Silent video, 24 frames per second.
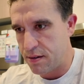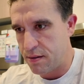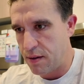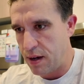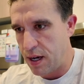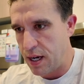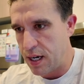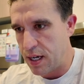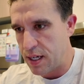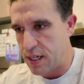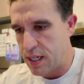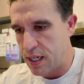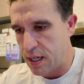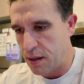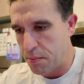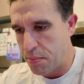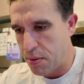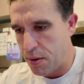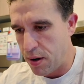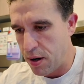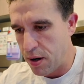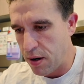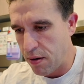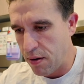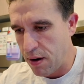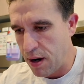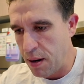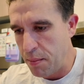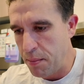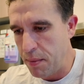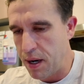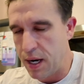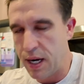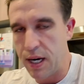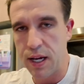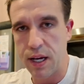editing
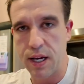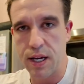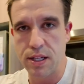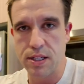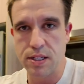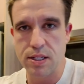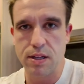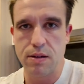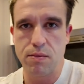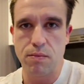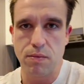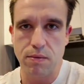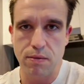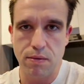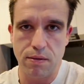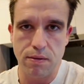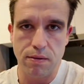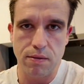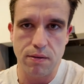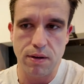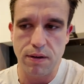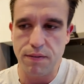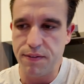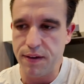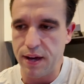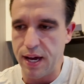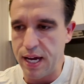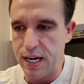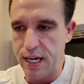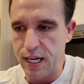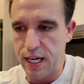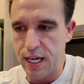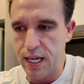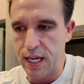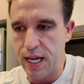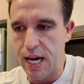program, and you can, if you
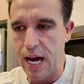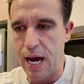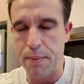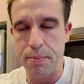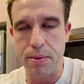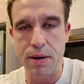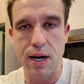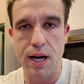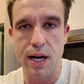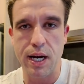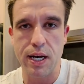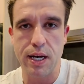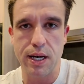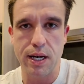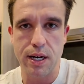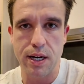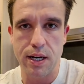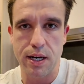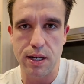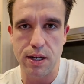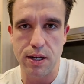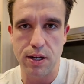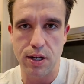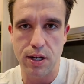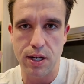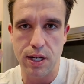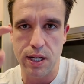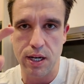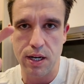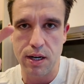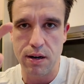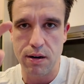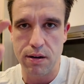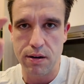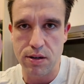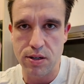edit in CapCut, you
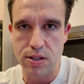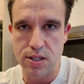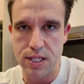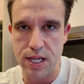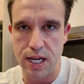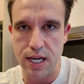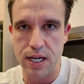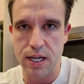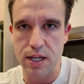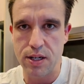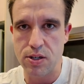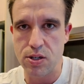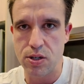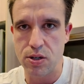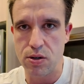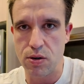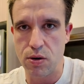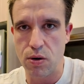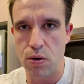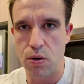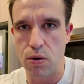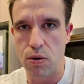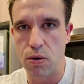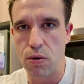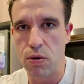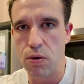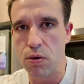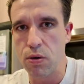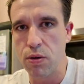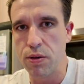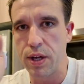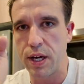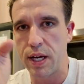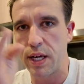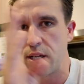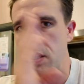can send it to
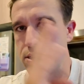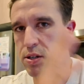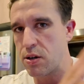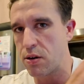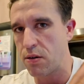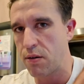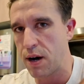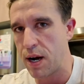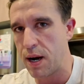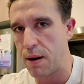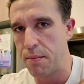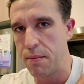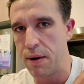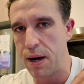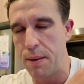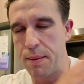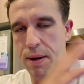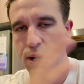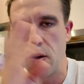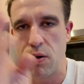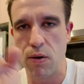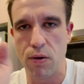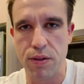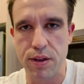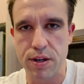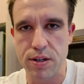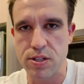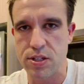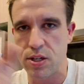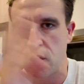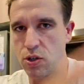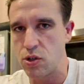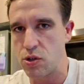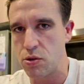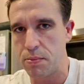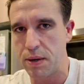all the
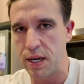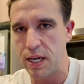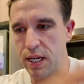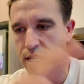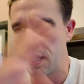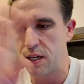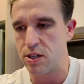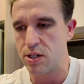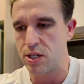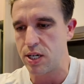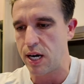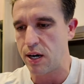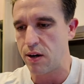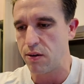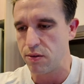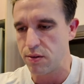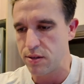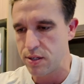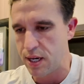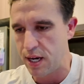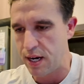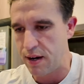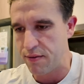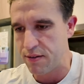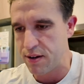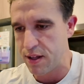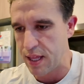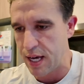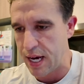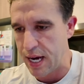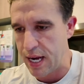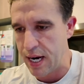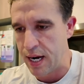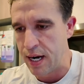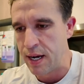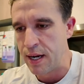social media channels after
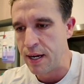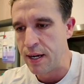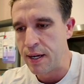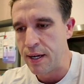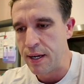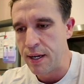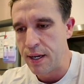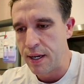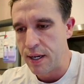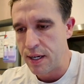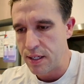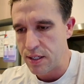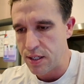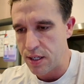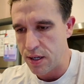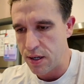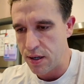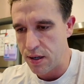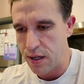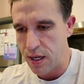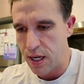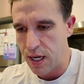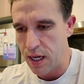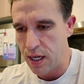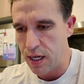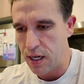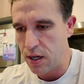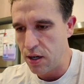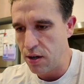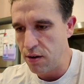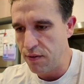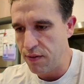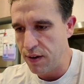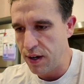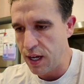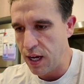that. So hit
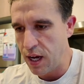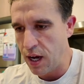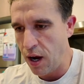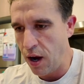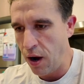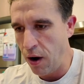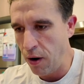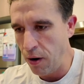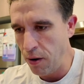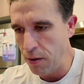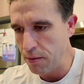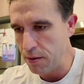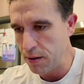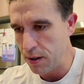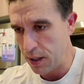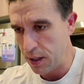new video,